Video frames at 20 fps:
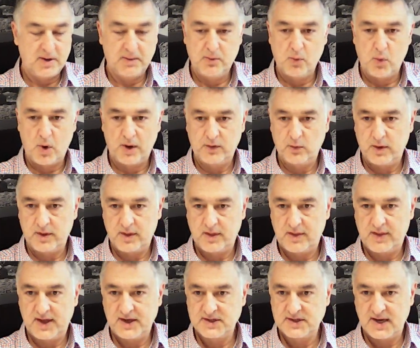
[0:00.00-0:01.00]
People wonder
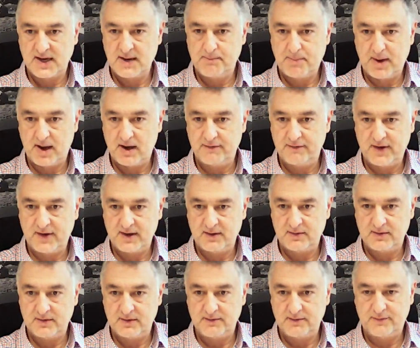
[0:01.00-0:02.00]
whether there's any
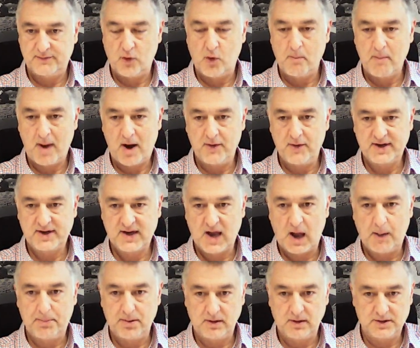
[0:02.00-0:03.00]
benefit for married
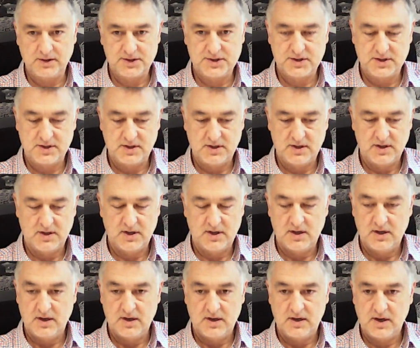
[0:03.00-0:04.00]
couples.
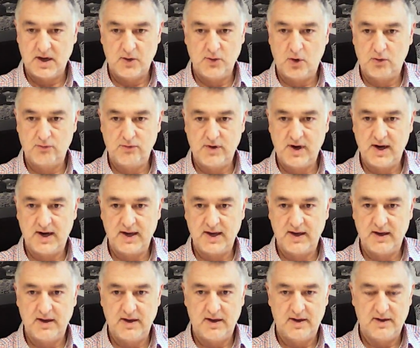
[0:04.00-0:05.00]
No, not
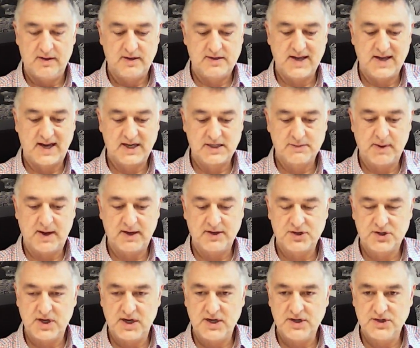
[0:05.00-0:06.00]
really. The
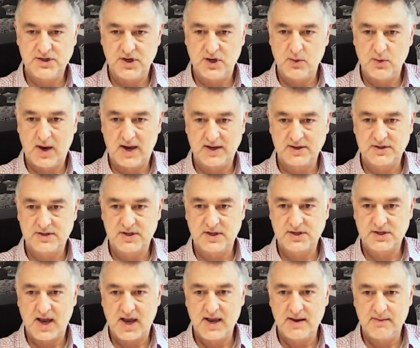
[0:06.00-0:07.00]
taxman sees you as
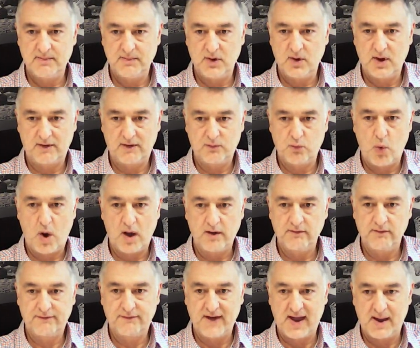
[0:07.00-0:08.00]
the same. You have
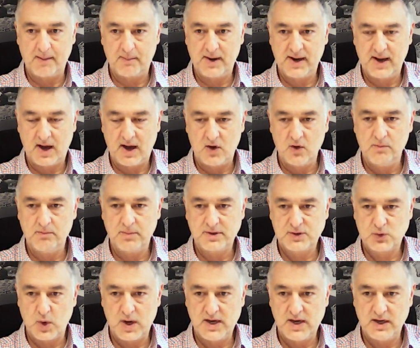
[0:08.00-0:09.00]
one family home
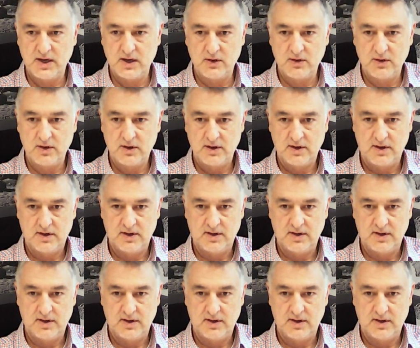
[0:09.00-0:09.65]
between you.